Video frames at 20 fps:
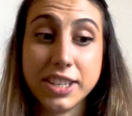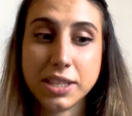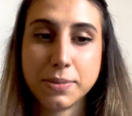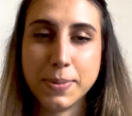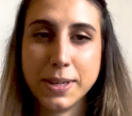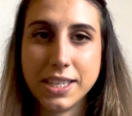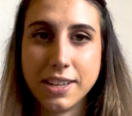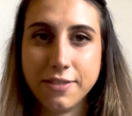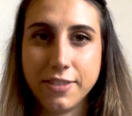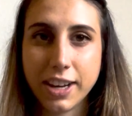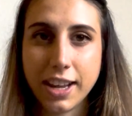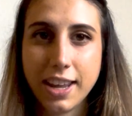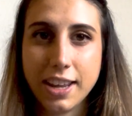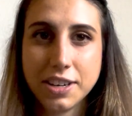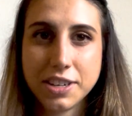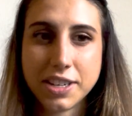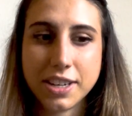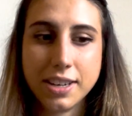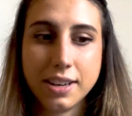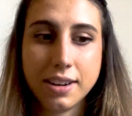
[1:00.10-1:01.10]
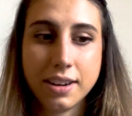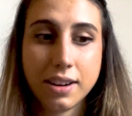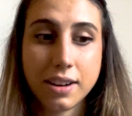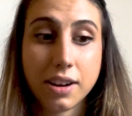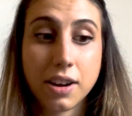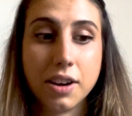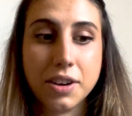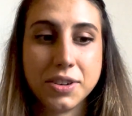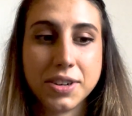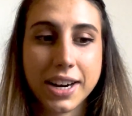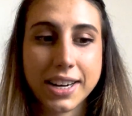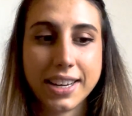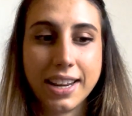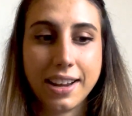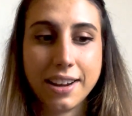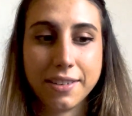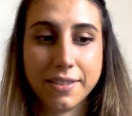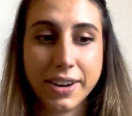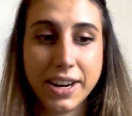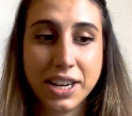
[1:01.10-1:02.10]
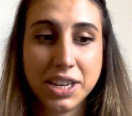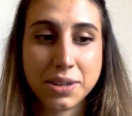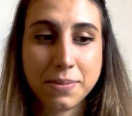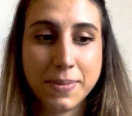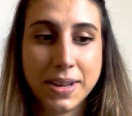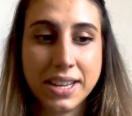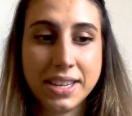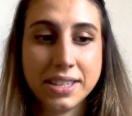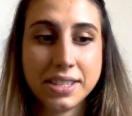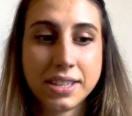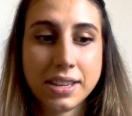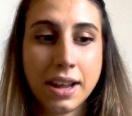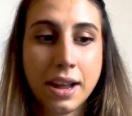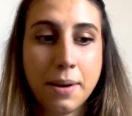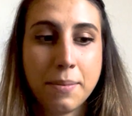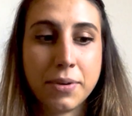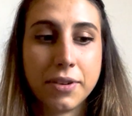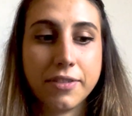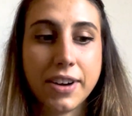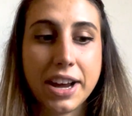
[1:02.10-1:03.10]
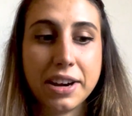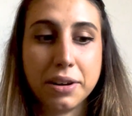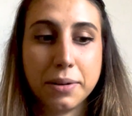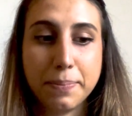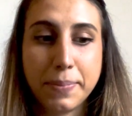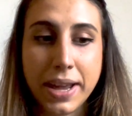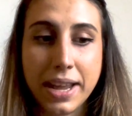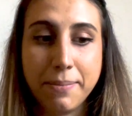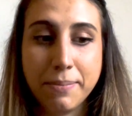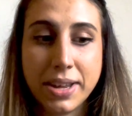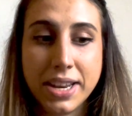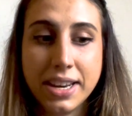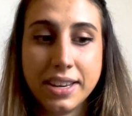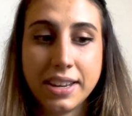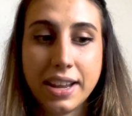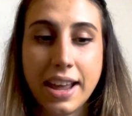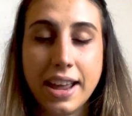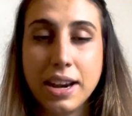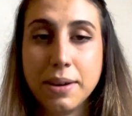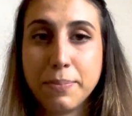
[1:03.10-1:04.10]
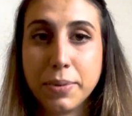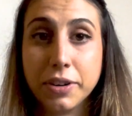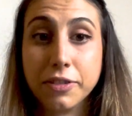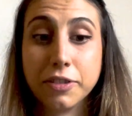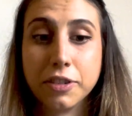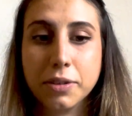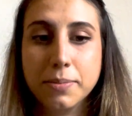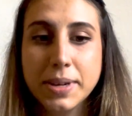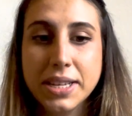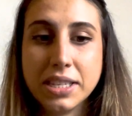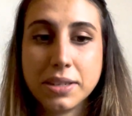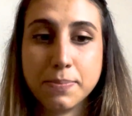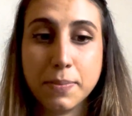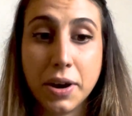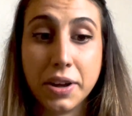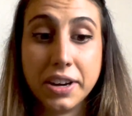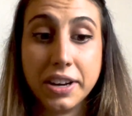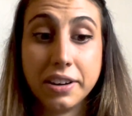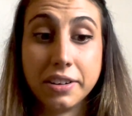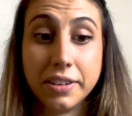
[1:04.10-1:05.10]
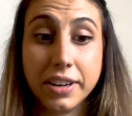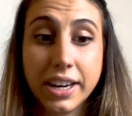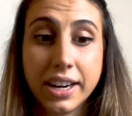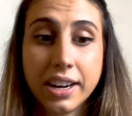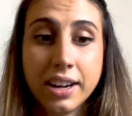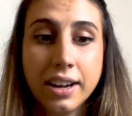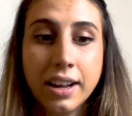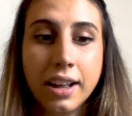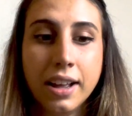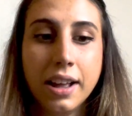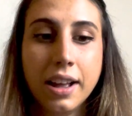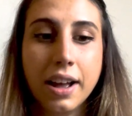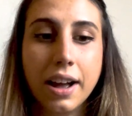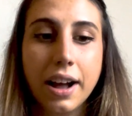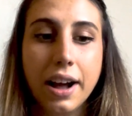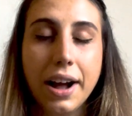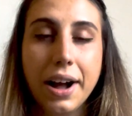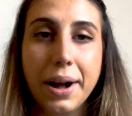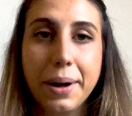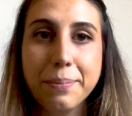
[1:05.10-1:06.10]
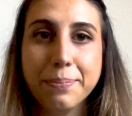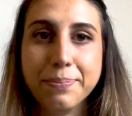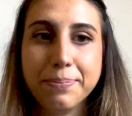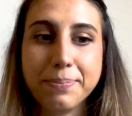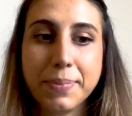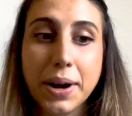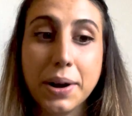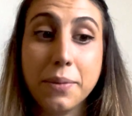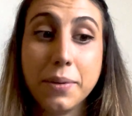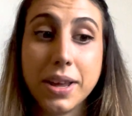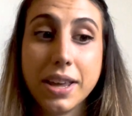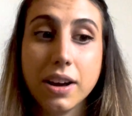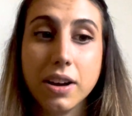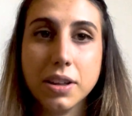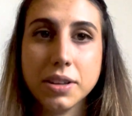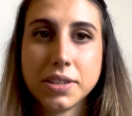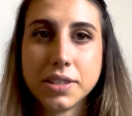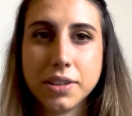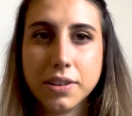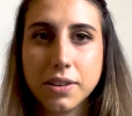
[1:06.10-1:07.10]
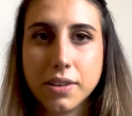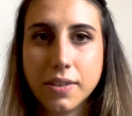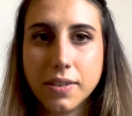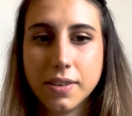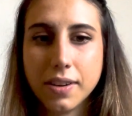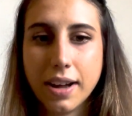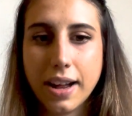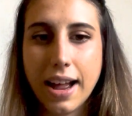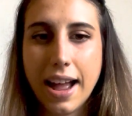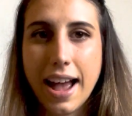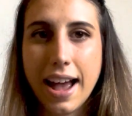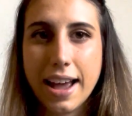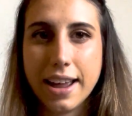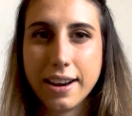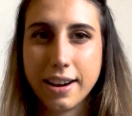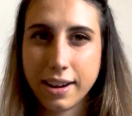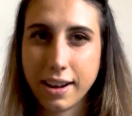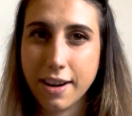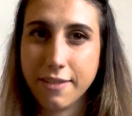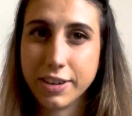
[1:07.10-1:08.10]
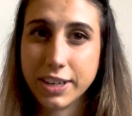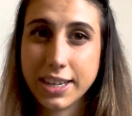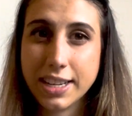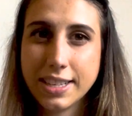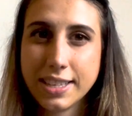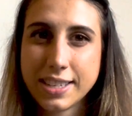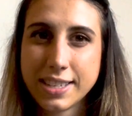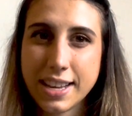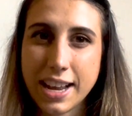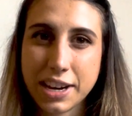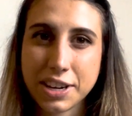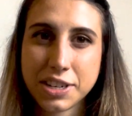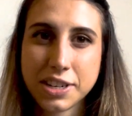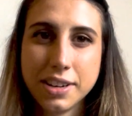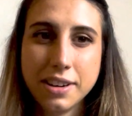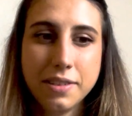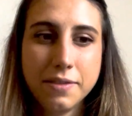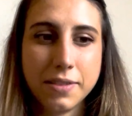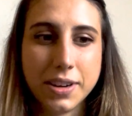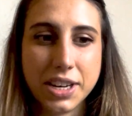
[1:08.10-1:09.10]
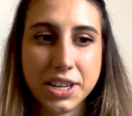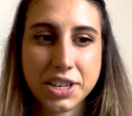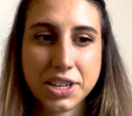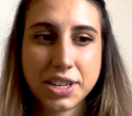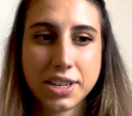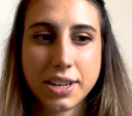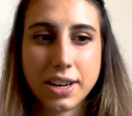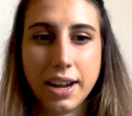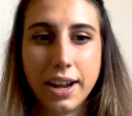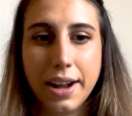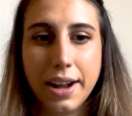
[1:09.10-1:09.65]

specification, contracting arrangements, provider payment, and performance monitoring. But we also had a governance section, which